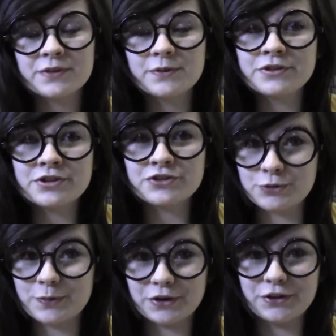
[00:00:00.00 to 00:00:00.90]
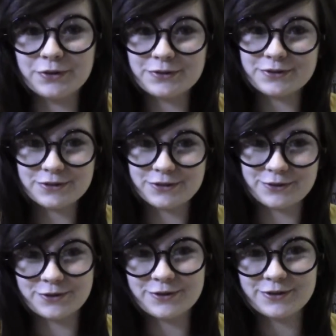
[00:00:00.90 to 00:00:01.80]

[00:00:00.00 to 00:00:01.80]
which are super cute too.